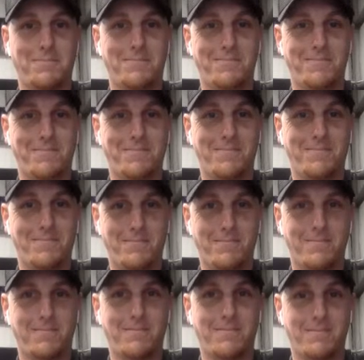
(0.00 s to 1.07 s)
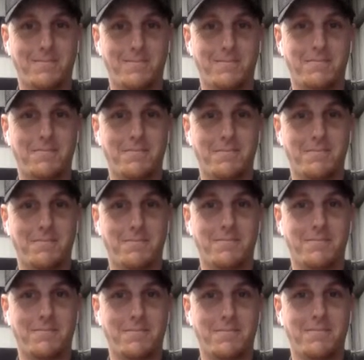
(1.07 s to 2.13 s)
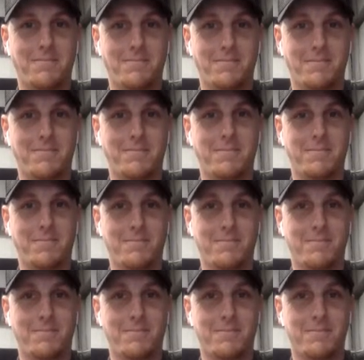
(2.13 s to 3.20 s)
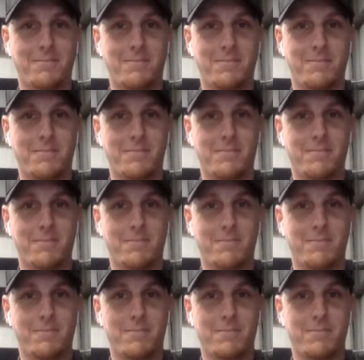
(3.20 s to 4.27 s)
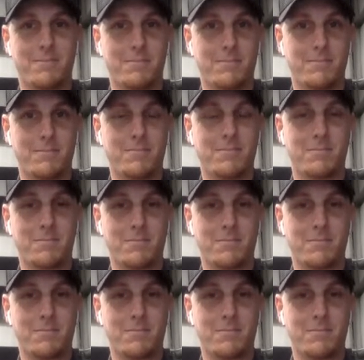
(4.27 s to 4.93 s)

No words are spoken by the person on screen.